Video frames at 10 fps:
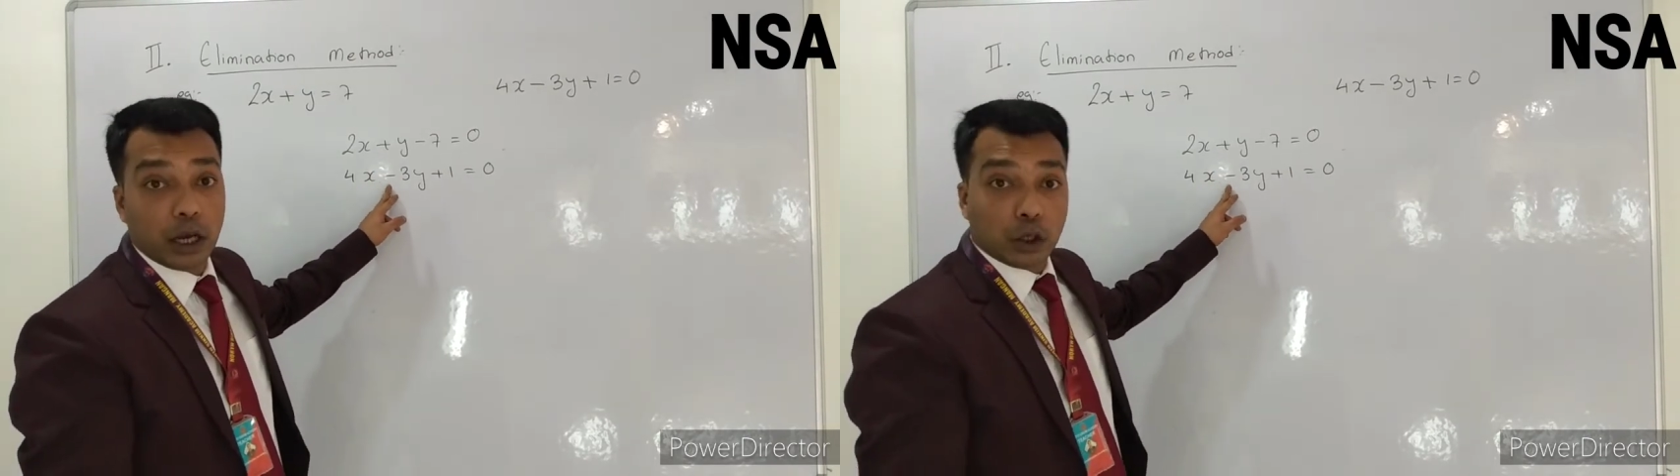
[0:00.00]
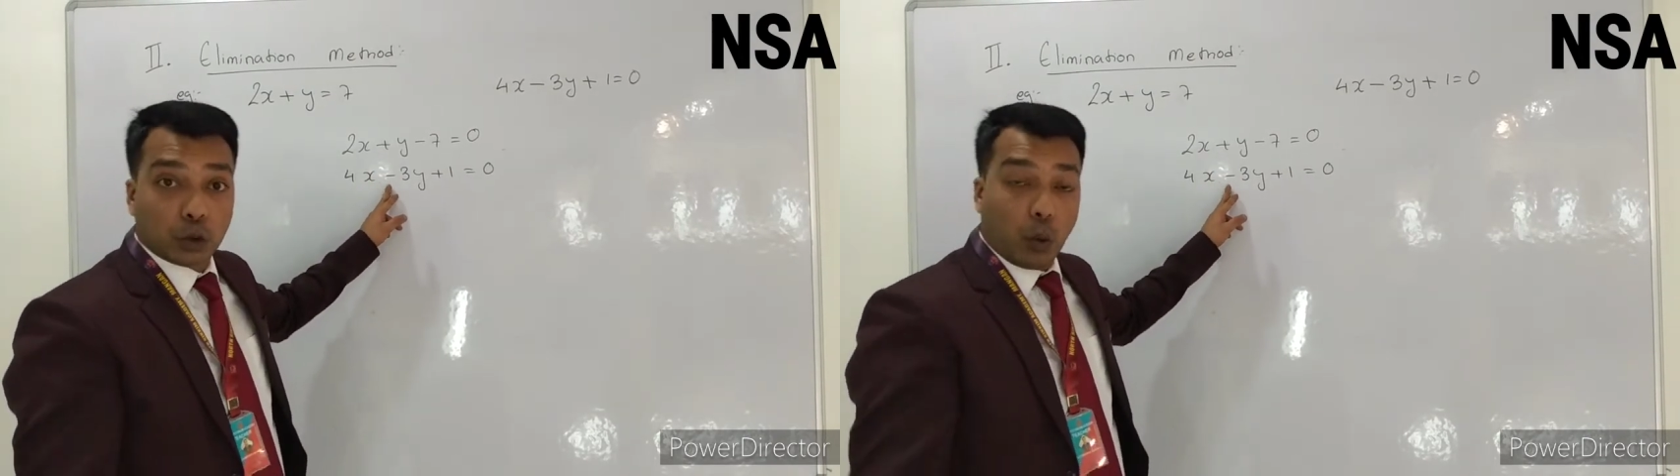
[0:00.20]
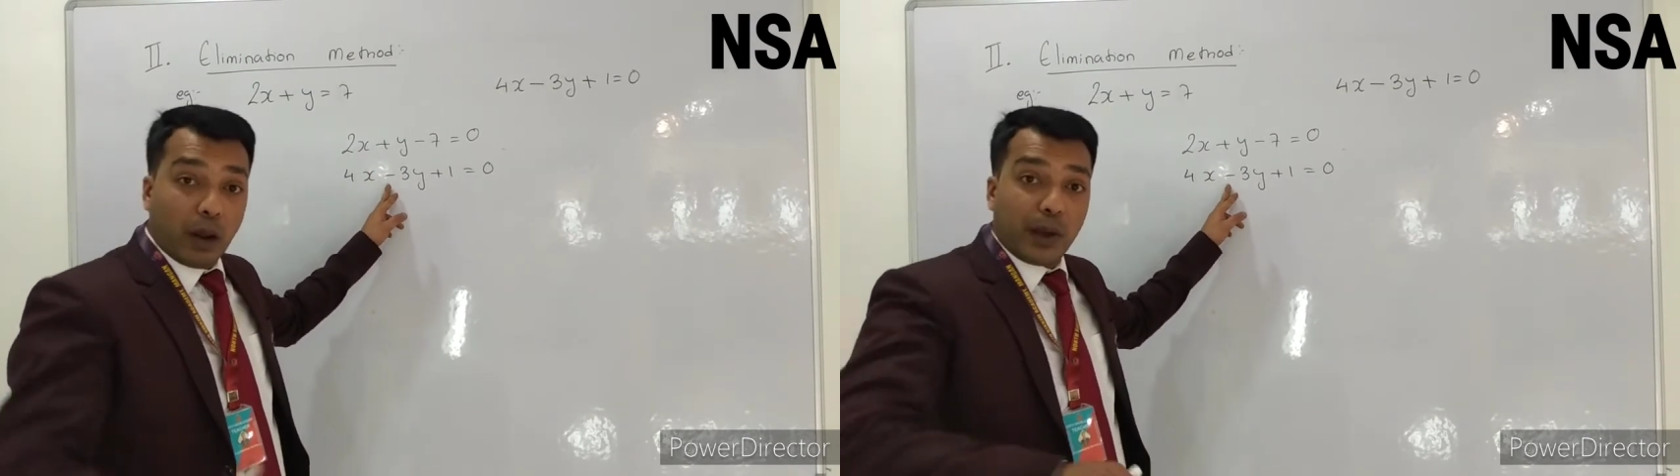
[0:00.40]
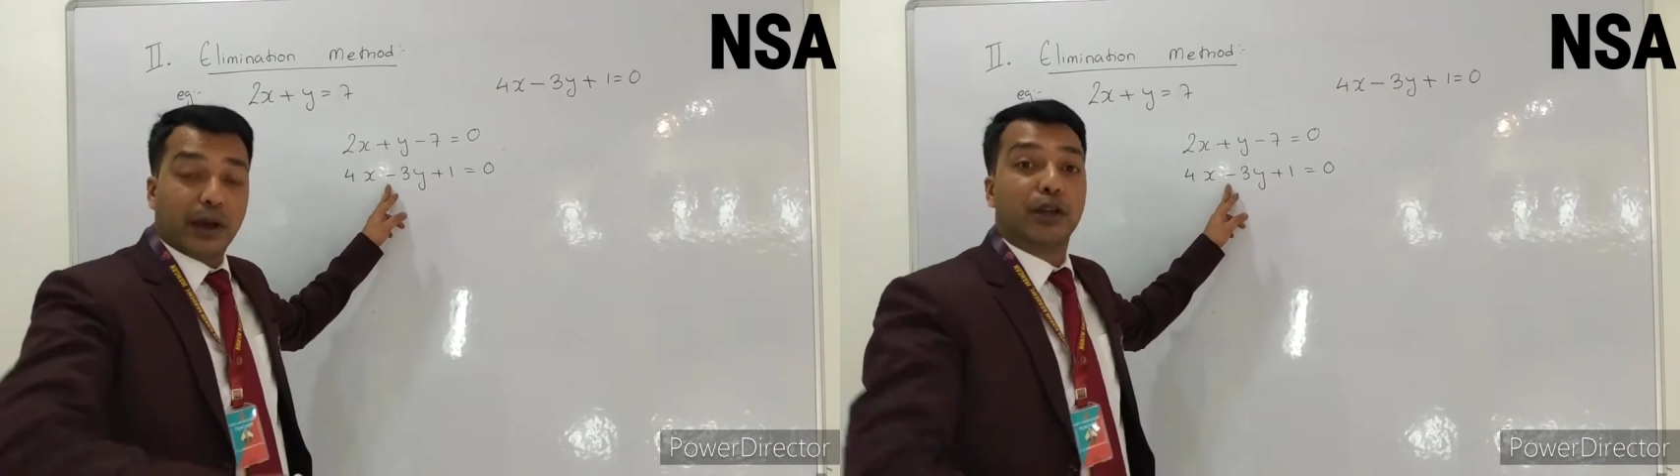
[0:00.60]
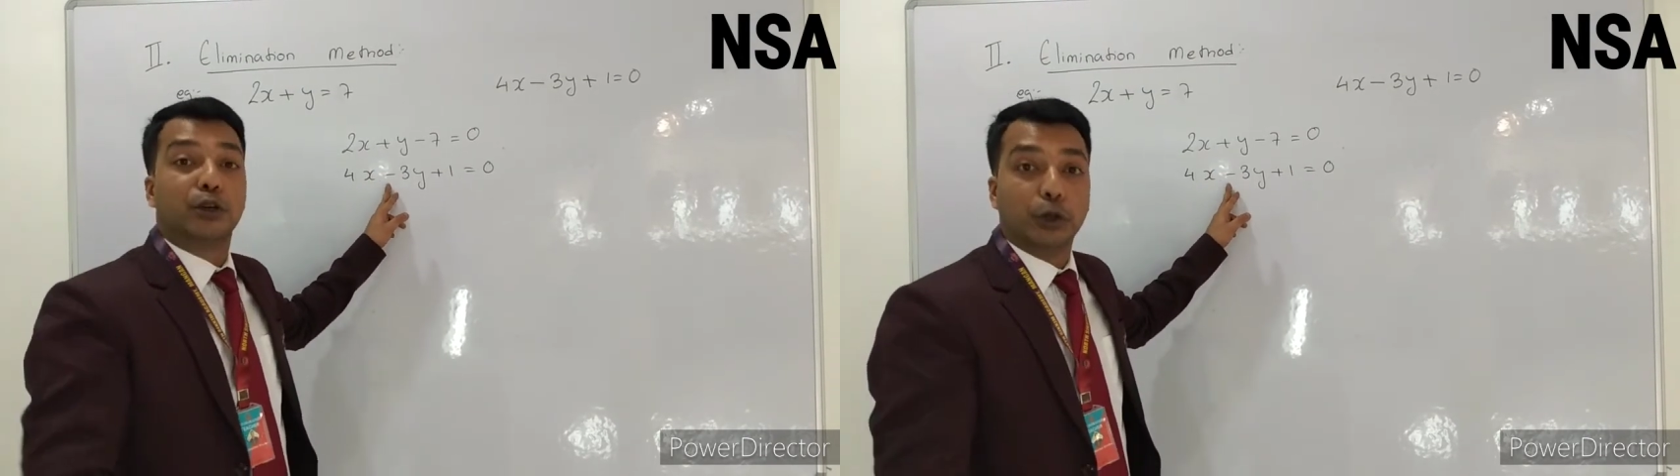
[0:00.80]
So what we are
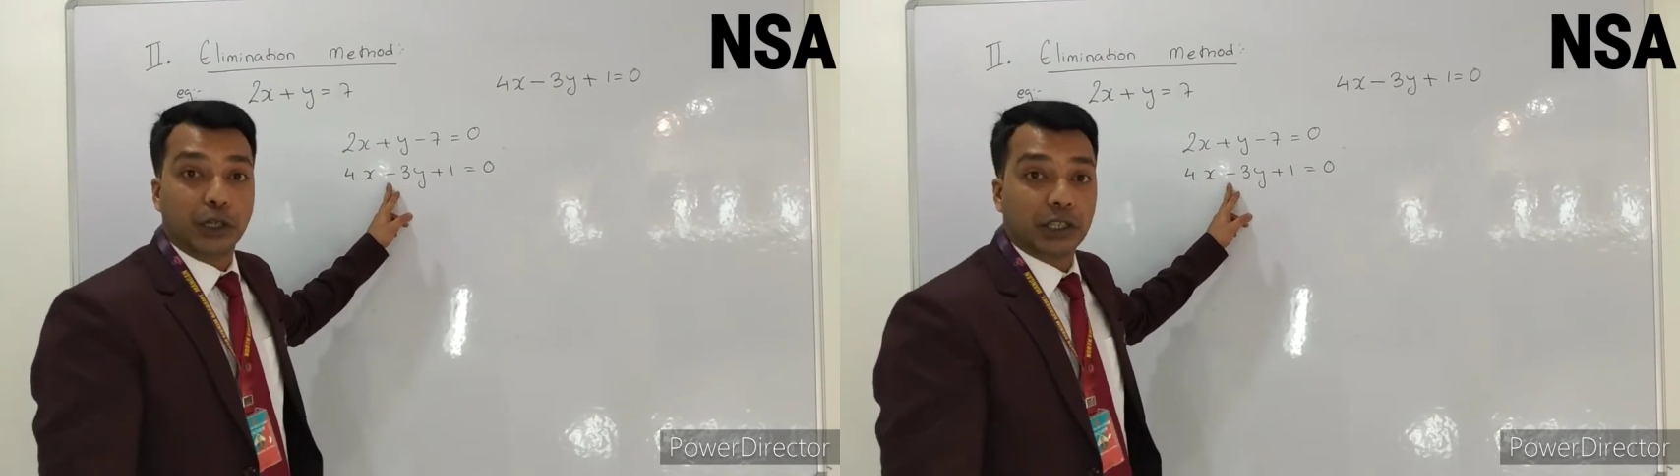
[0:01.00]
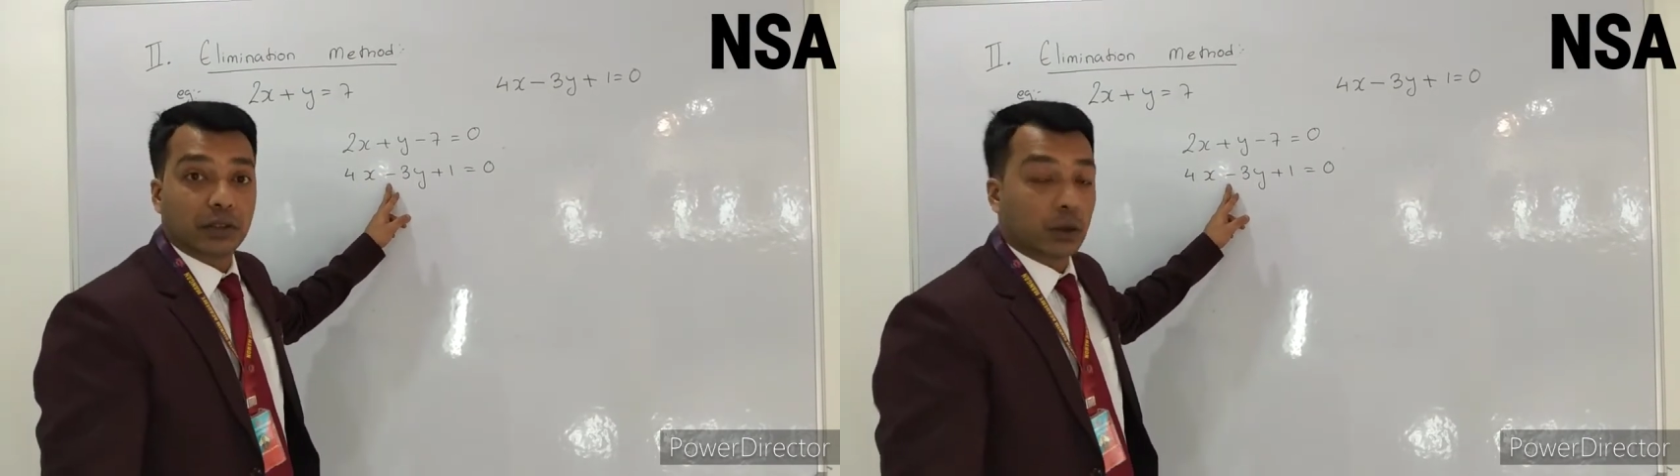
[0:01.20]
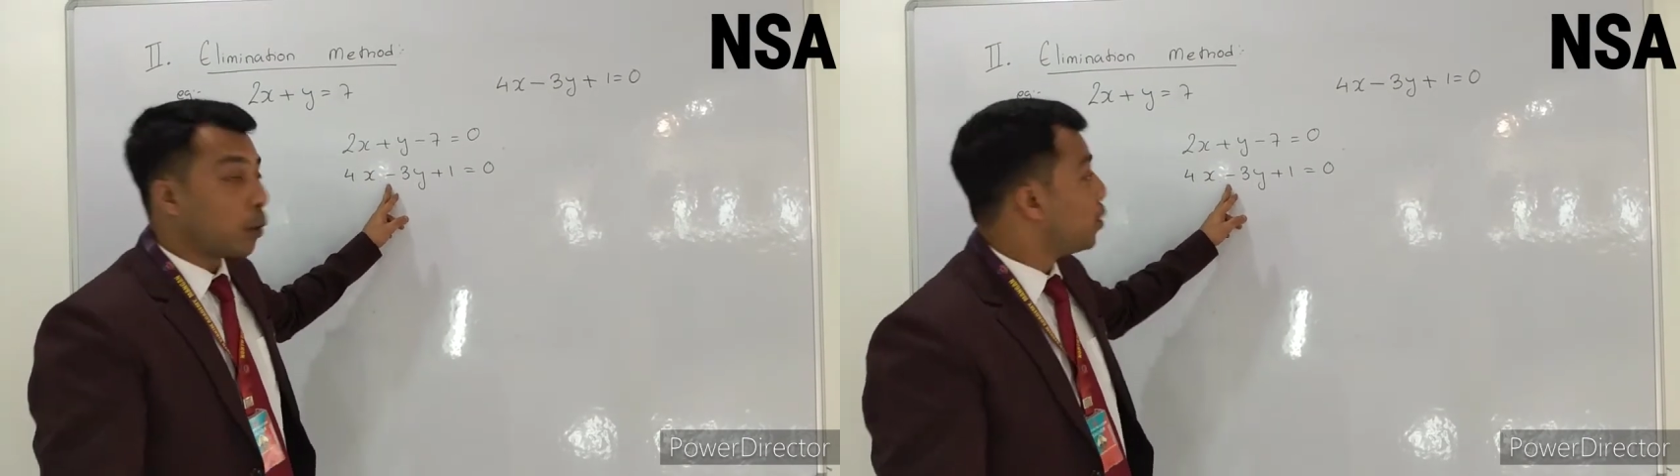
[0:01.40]
going to do is,